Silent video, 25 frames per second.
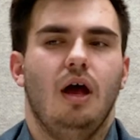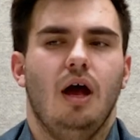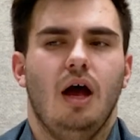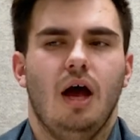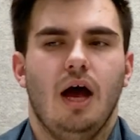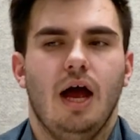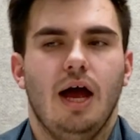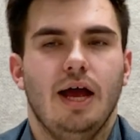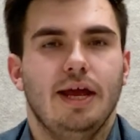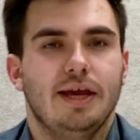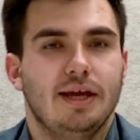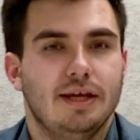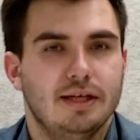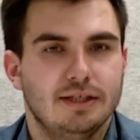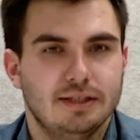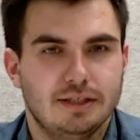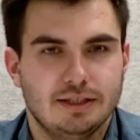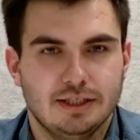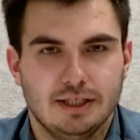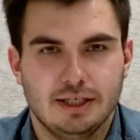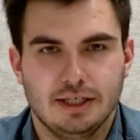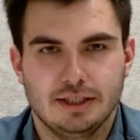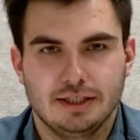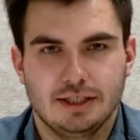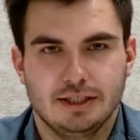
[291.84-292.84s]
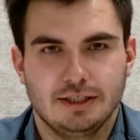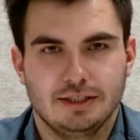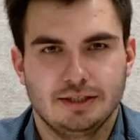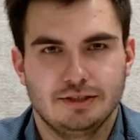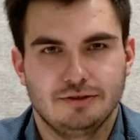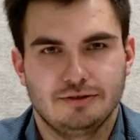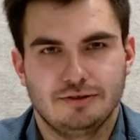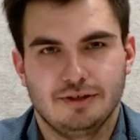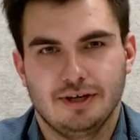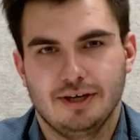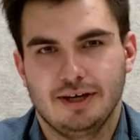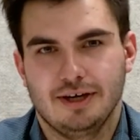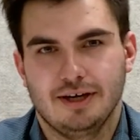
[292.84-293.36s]
I can say that
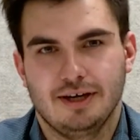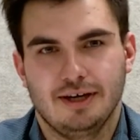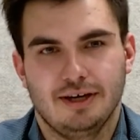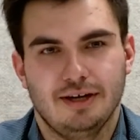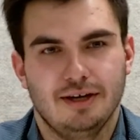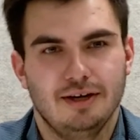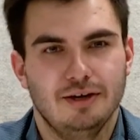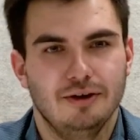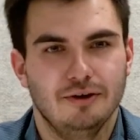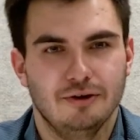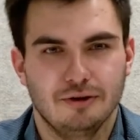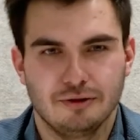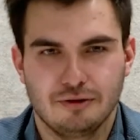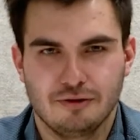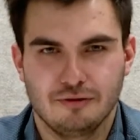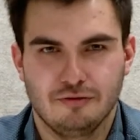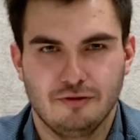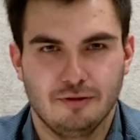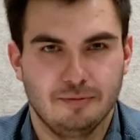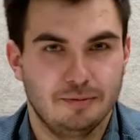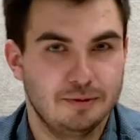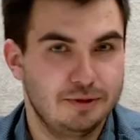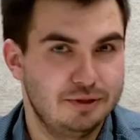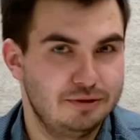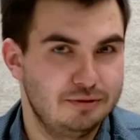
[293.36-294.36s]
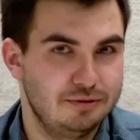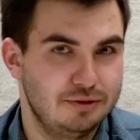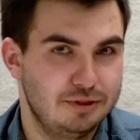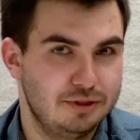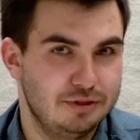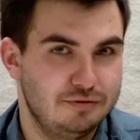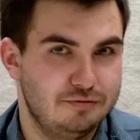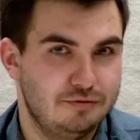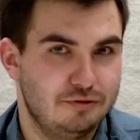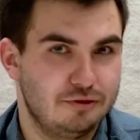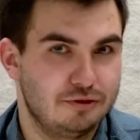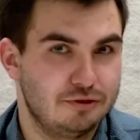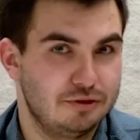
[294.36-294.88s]
there are lots of
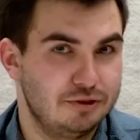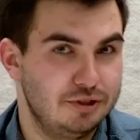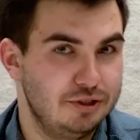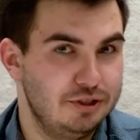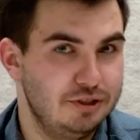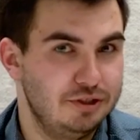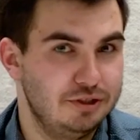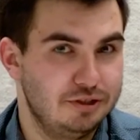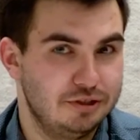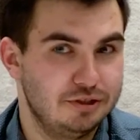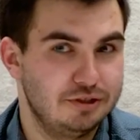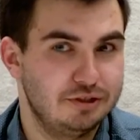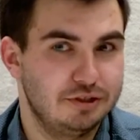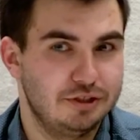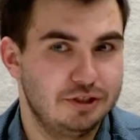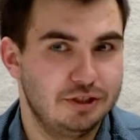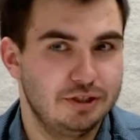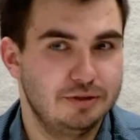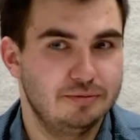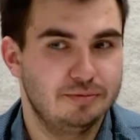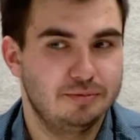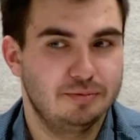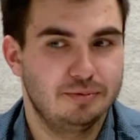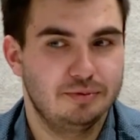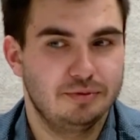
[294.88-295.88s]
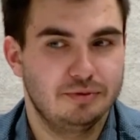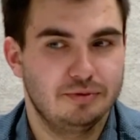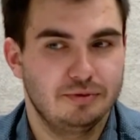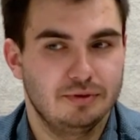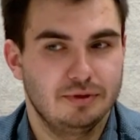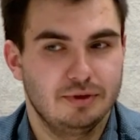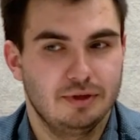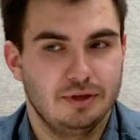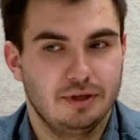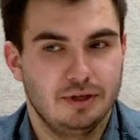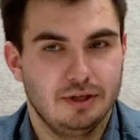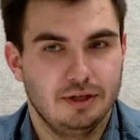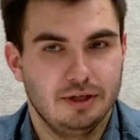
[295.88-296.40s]
opportunities for internship
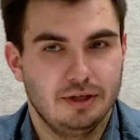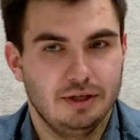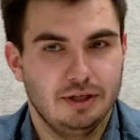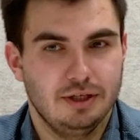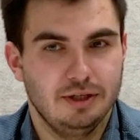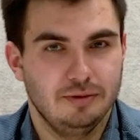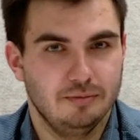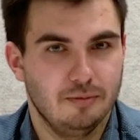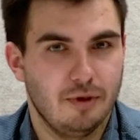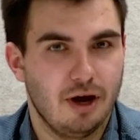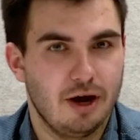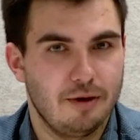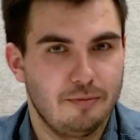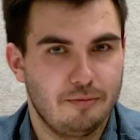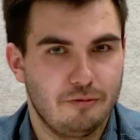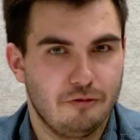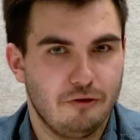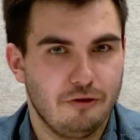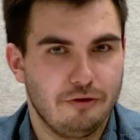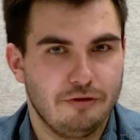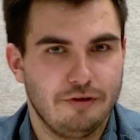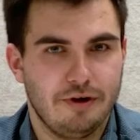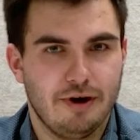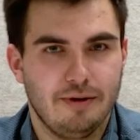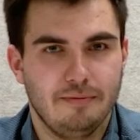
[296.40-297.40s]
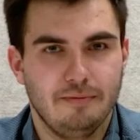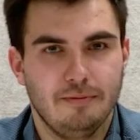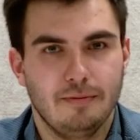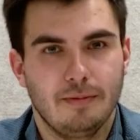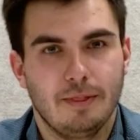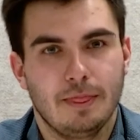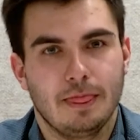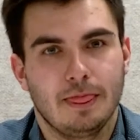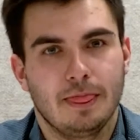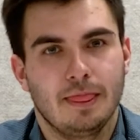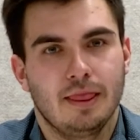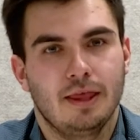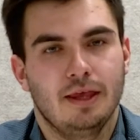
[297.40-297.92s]
in my
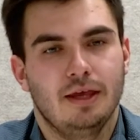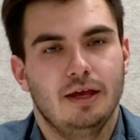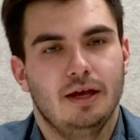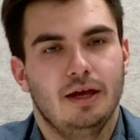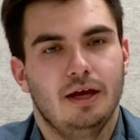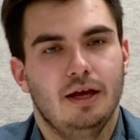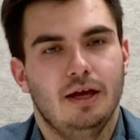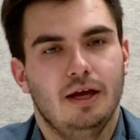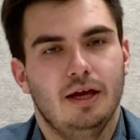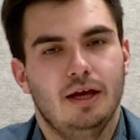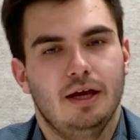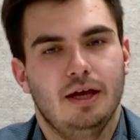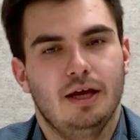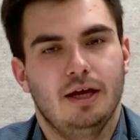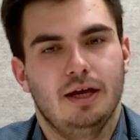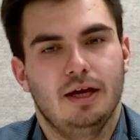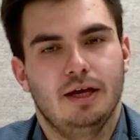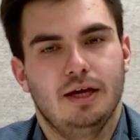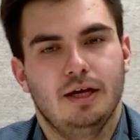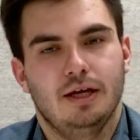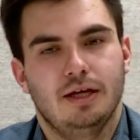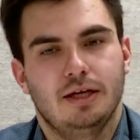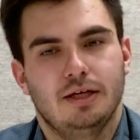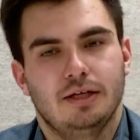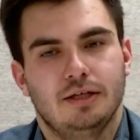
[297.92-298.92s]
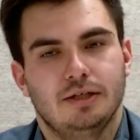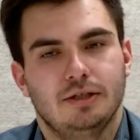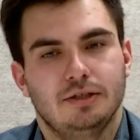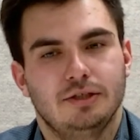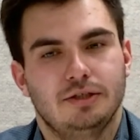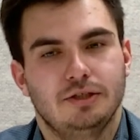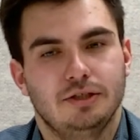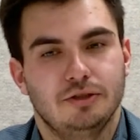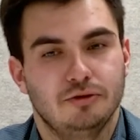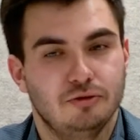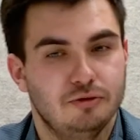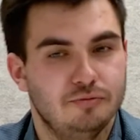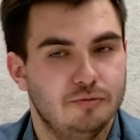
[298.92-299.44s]
program. And
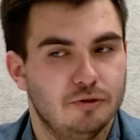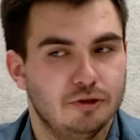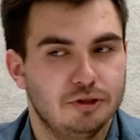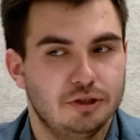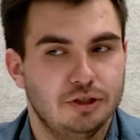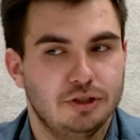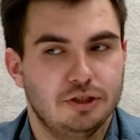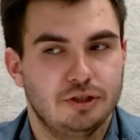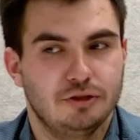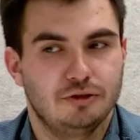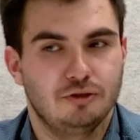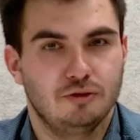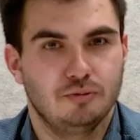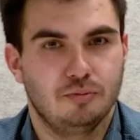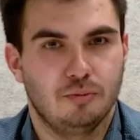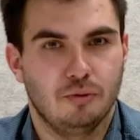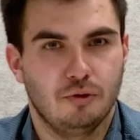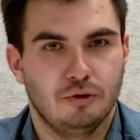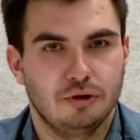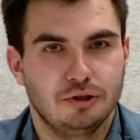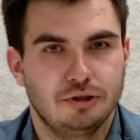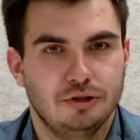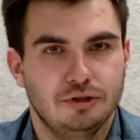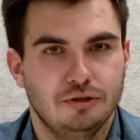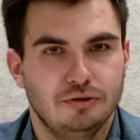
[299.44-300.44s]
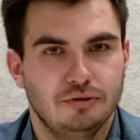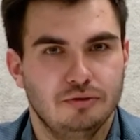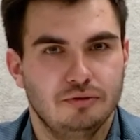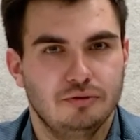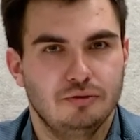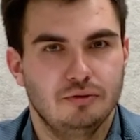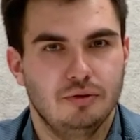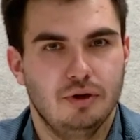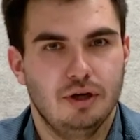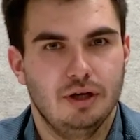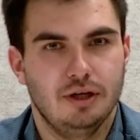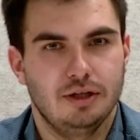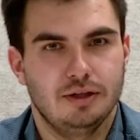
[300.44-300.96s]
the university support
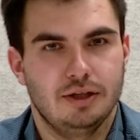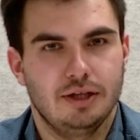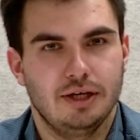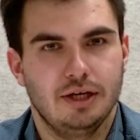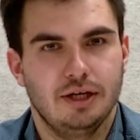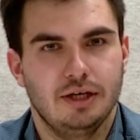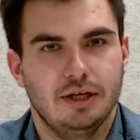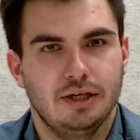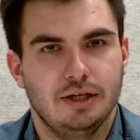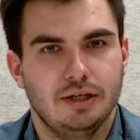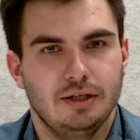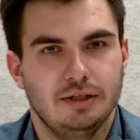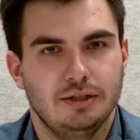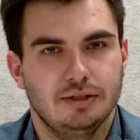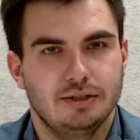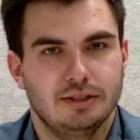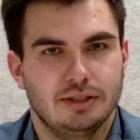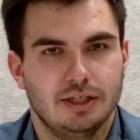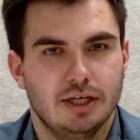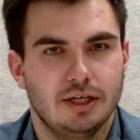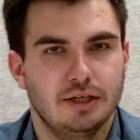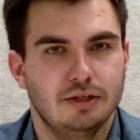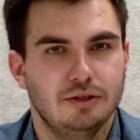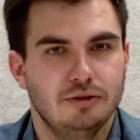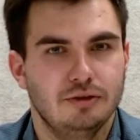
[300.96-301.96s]
you. They send